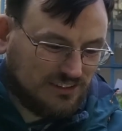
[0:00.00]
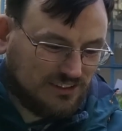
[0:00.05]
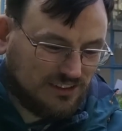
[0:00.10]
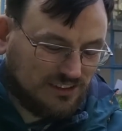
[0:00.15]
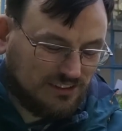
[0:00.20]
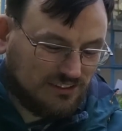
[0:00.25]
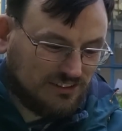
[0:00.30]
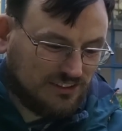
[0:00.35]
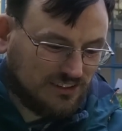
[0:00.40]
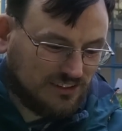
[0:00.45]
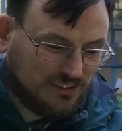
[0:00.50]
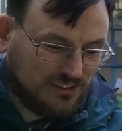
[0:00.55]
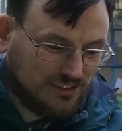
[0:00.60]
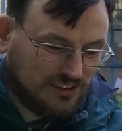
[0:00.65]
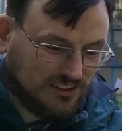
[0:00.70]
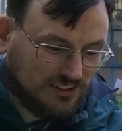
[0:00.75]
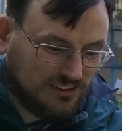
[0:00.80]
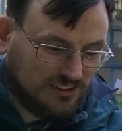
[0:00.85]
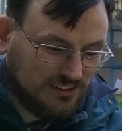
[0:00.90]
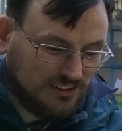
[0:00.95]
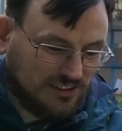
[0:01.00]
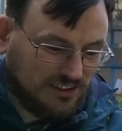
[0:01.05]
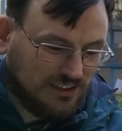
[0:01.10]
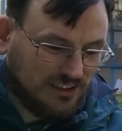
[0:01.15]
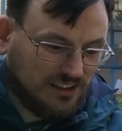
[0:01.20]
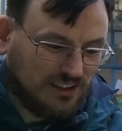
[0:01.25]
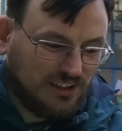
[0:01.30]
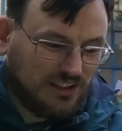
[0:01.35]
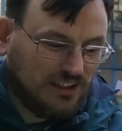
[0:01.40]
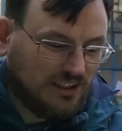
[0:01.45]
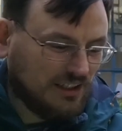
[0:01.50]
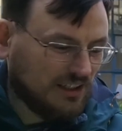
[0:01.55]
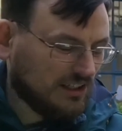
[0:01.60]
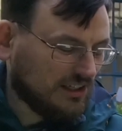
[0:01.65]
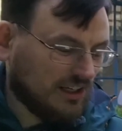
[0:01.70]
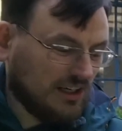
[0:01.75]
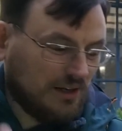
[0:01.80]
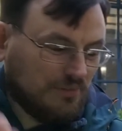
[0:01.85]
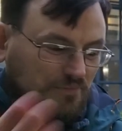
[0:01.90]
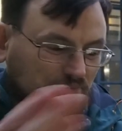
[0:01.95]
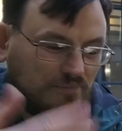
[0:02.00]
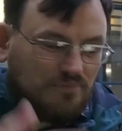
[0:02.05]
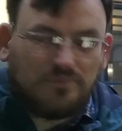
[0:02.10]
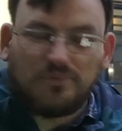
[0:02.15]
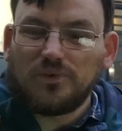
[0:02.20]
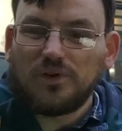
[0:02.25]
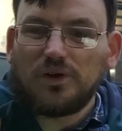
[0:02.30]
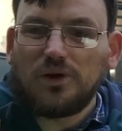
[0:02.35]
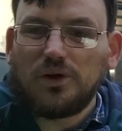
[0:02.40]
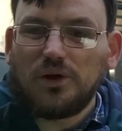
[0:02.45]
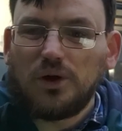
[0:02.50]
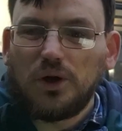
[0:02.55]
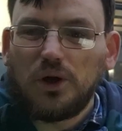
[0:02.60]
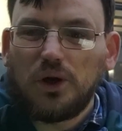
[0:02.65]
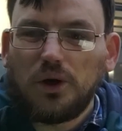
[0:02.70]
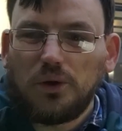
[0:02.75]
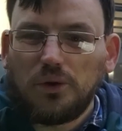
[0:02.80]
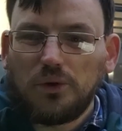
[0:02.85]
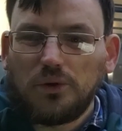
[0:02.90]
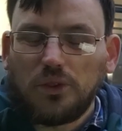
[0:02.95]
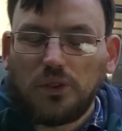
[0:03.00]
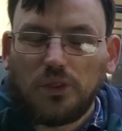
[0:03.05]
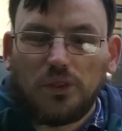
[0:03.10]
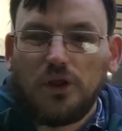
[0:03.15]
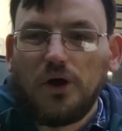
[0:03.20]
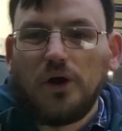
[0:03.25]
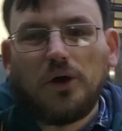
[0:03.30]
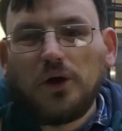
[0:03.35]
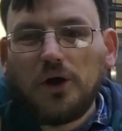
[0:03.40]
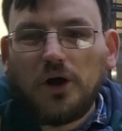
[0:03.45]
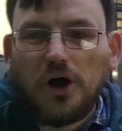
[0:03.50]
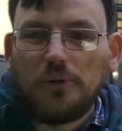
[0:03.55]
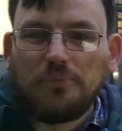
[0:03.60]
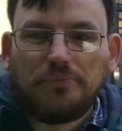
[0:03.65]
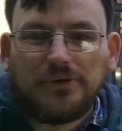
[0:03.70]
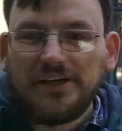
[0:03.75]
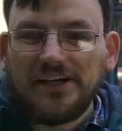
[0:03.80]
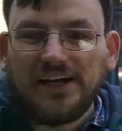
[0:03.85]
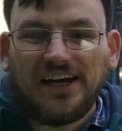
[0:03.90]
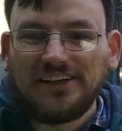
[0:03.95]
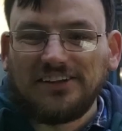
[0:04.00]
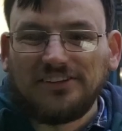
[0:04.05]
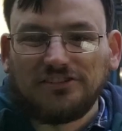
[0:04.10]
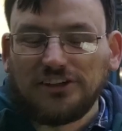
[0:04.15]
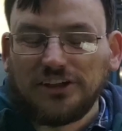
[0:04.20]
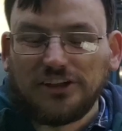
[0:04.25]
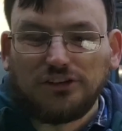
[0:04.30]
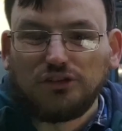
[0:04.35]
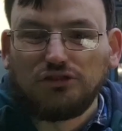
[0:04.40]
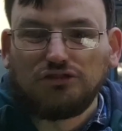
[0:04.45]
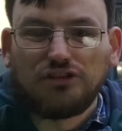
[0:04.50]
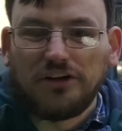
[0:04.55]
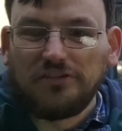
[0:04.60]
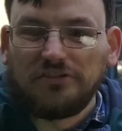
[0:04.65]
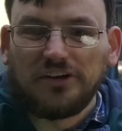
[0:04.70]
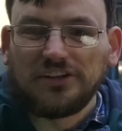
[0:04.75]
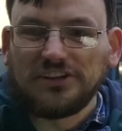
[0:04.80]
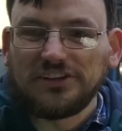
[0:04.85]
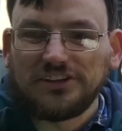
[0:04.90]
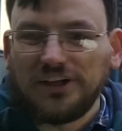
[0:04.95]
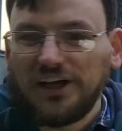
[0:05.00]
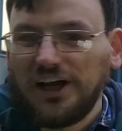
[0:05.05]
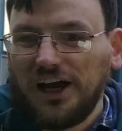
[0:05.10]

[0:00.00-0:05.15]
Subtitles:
interesting, isn't it? A meandering river is